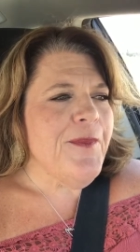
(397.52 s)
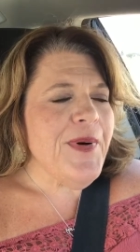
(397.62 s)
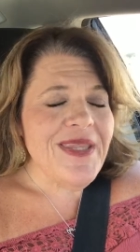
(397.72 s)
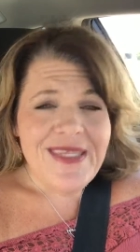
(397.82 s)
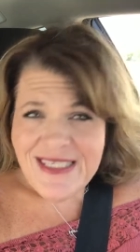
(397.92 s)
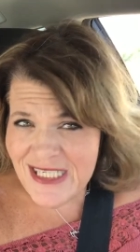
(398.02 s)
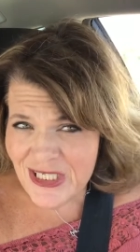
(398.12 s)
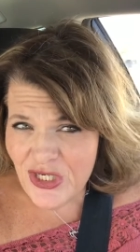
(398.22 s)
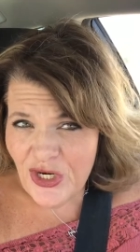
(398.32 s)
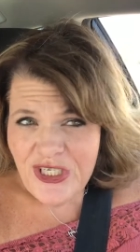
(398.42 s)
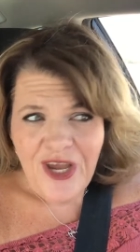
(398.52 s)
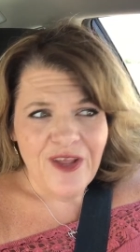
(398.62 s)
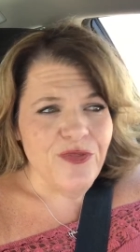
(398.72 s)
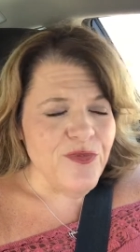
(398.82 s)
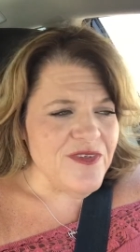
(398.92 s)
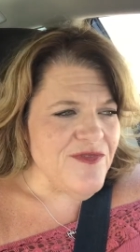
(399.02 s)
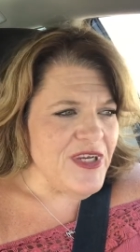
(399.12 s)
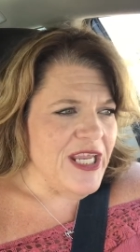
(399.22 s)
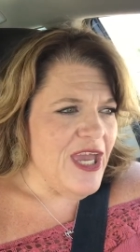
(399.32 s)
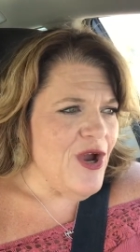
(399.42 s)
But listening to her talk through this
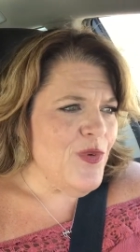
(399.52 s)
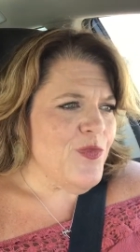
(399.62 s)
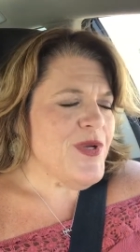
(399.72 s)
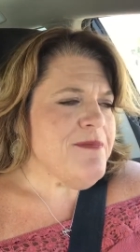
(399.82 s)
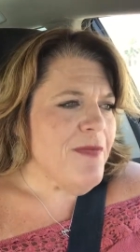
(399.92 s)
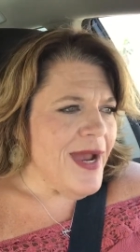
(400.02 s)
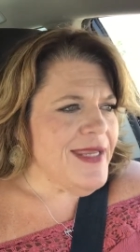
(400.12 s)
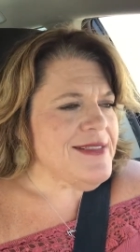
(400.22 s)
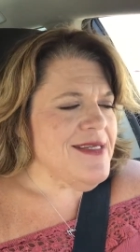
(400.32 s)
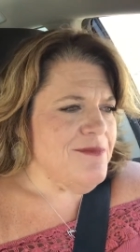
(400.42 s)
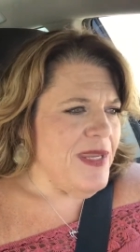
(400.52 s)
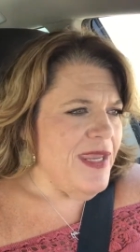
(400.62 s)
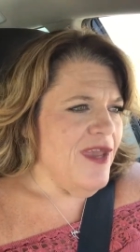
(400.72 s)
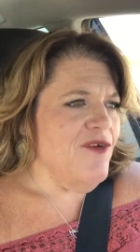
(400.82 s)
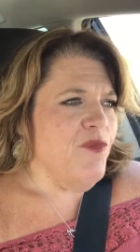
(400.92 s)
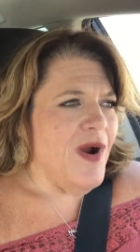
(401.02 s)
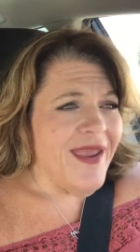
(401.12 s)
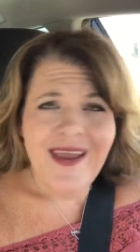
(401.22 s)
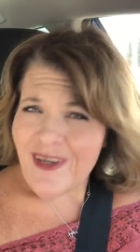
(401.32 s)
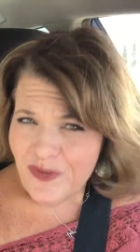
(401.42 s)
video reminded me of why
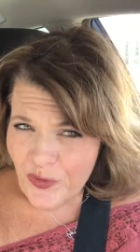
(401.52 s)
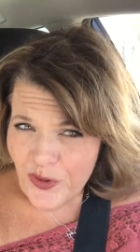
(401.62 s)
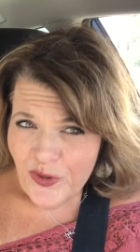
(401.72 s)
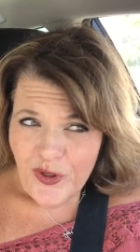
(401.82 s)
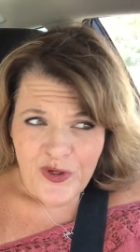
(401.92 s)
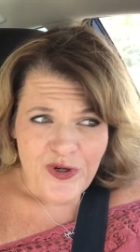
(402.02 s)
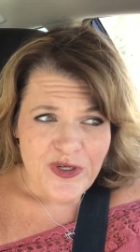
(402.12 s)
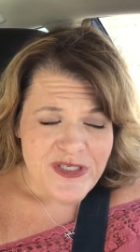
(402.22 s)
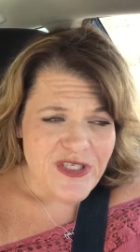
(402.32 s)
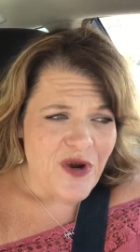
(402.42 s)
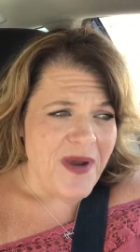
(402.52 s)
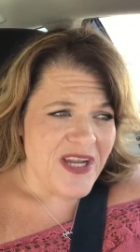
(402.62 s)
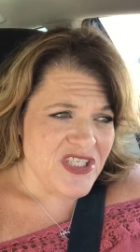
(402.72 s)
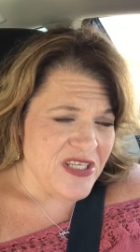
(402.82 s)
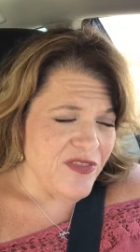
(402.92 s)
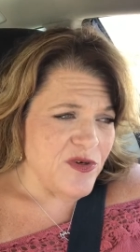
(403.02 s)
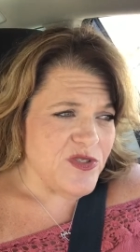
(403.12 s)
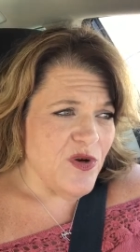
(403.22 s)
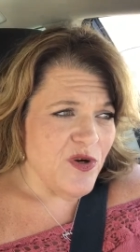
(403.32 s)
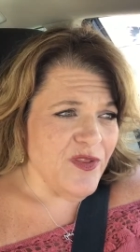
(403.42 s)
I adored her so much in
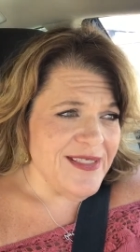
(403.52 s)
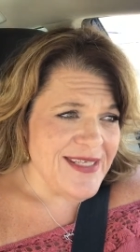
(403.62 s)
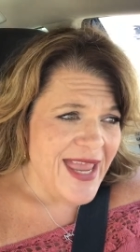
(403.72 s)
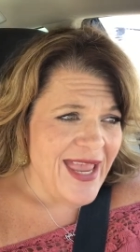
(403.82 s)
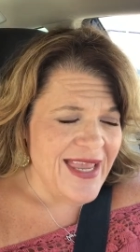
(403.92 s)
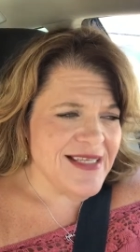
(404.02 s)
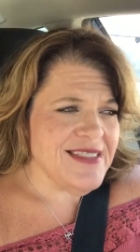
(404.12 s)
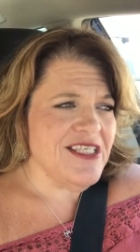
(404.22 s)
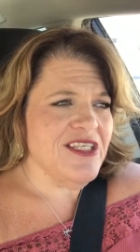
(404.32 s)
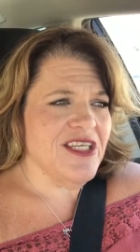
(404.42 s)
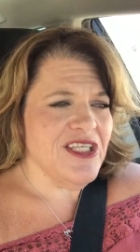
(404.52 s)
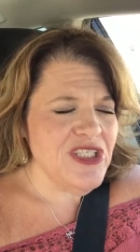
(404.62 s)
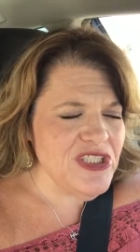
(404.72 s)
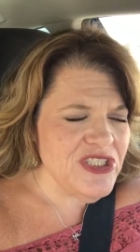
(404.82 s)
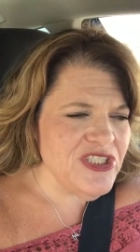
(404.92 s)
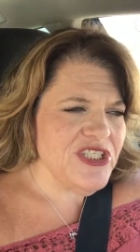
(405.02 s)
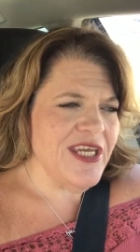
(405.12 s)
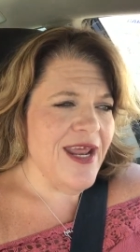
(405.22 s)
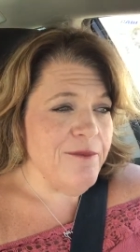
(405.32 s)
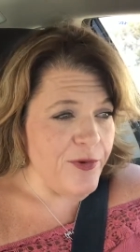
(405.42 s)
those early days.
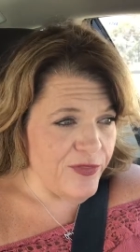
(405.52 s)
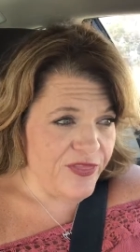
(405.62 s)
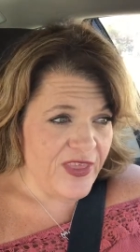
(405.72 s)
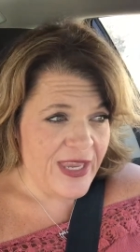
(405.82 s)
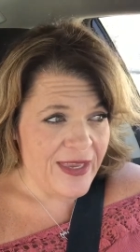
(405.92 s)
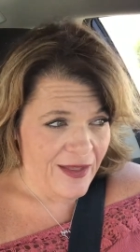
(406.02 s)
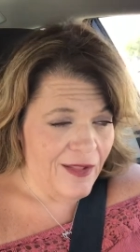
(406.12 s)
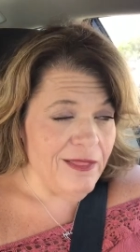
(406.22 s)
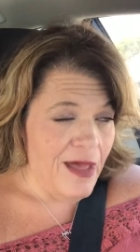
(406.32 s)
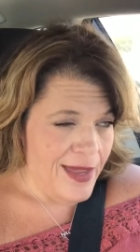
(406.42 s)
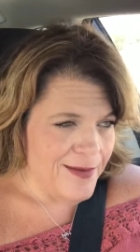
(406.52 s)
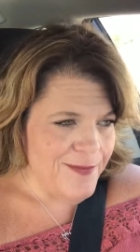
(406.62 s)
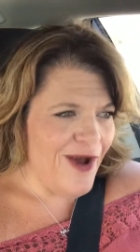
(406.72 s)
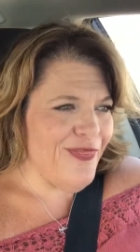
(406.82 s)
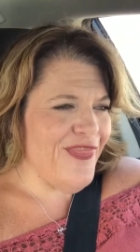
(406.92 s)
She and I both think a lot about